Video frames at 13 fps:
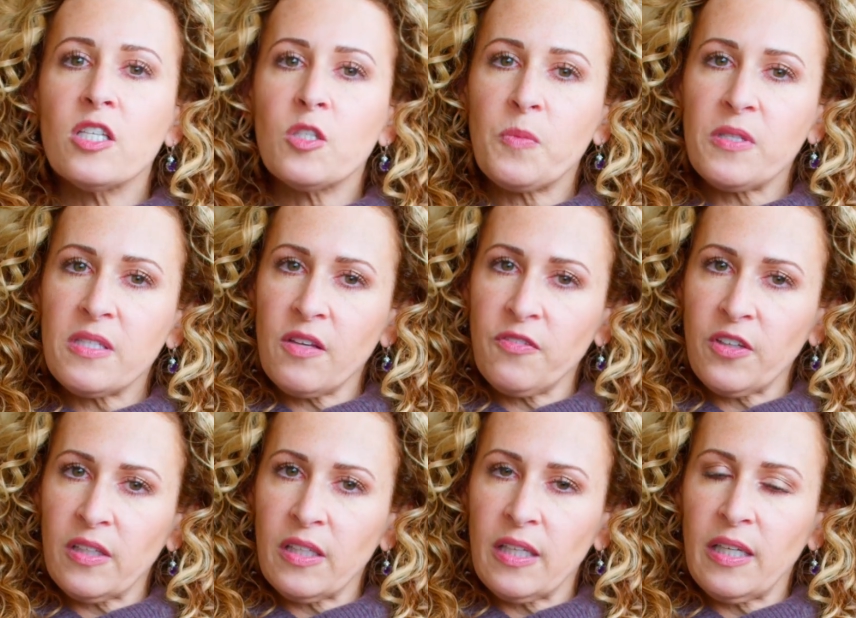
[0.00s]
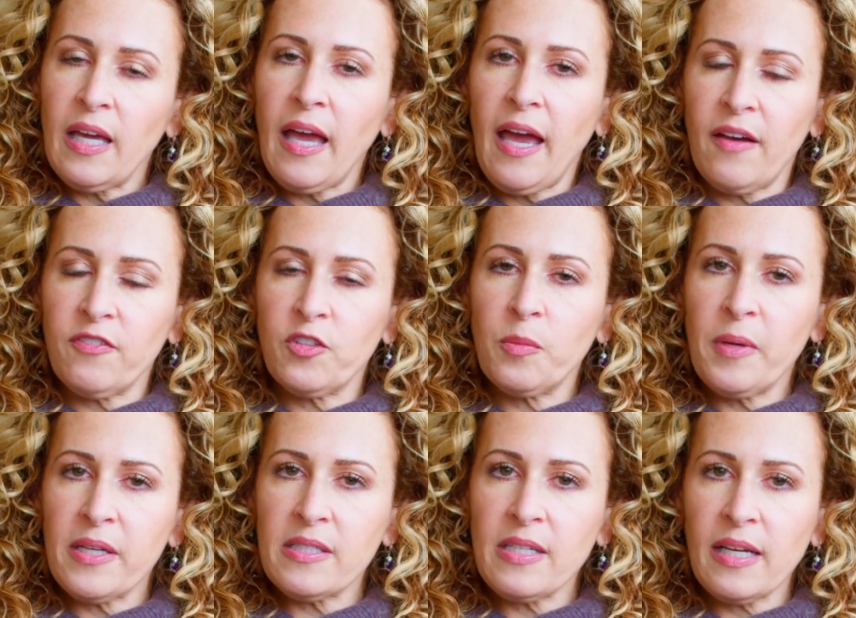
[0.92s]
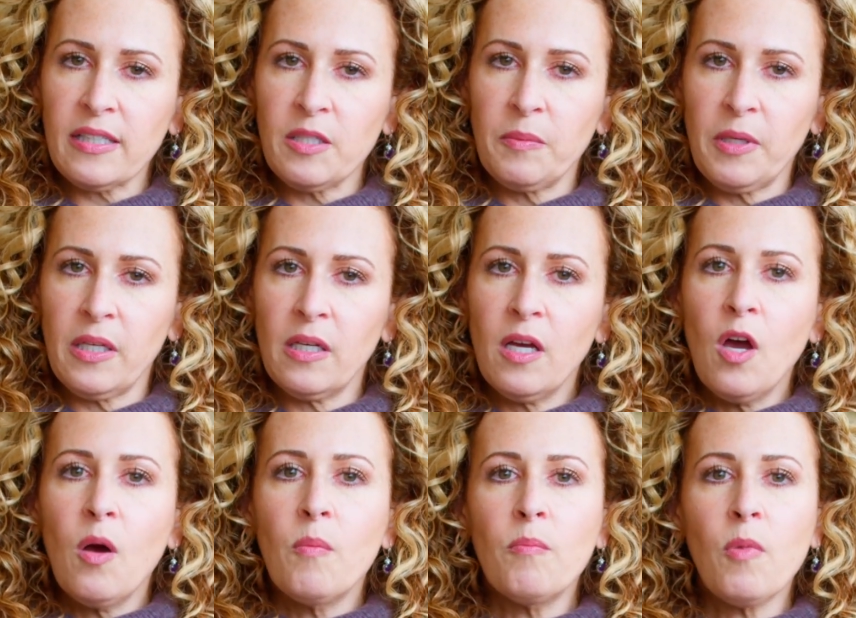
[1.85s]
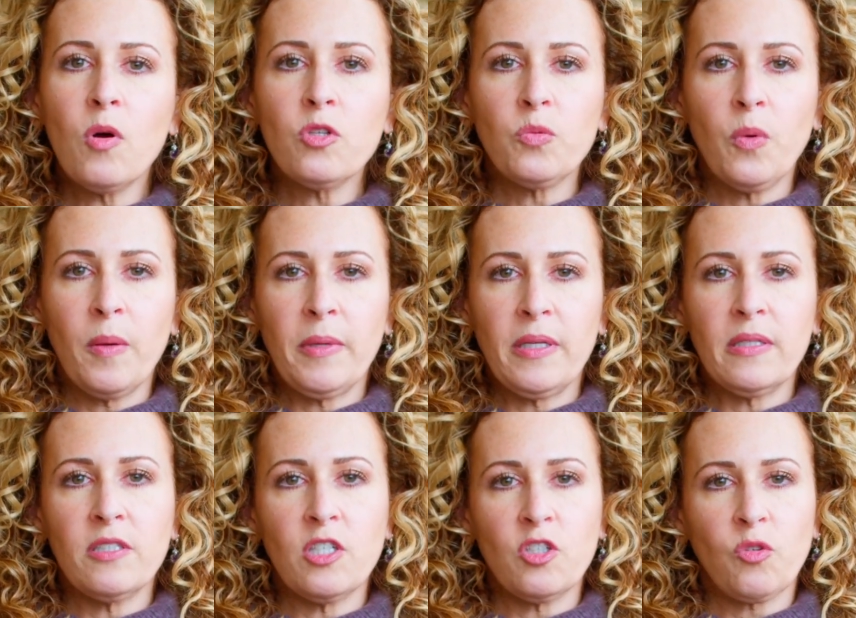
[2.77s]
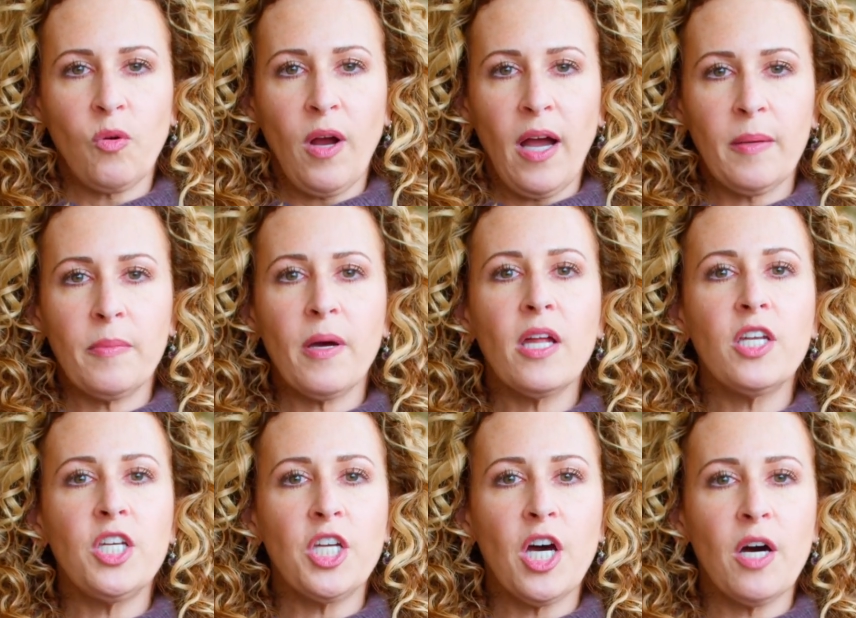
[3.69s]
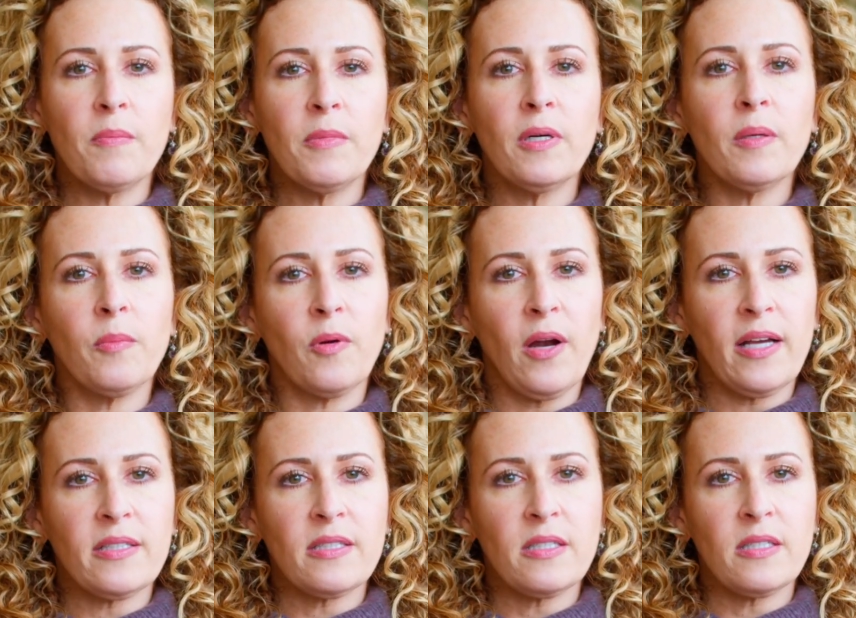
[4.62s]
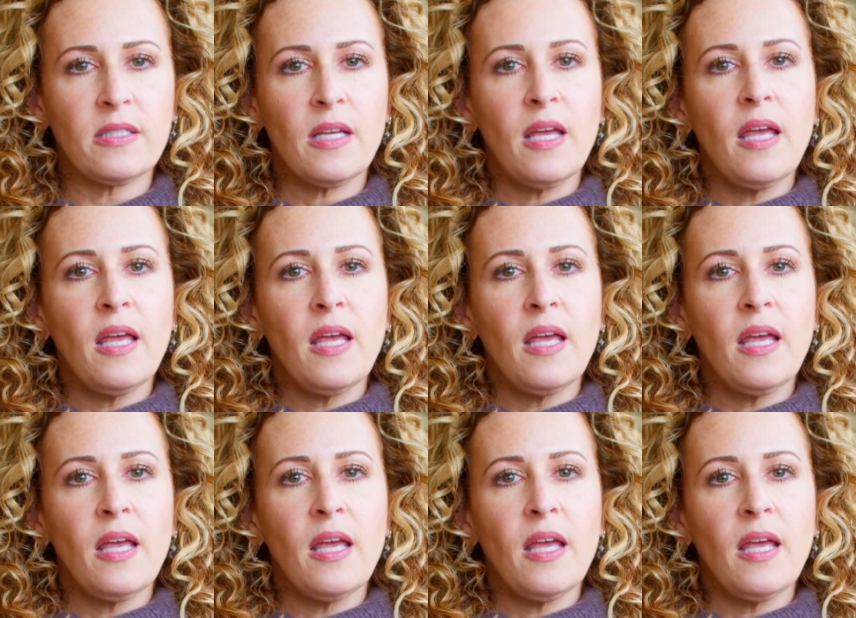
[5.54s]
Specifically, after mastectomy, most women describe numb breasts,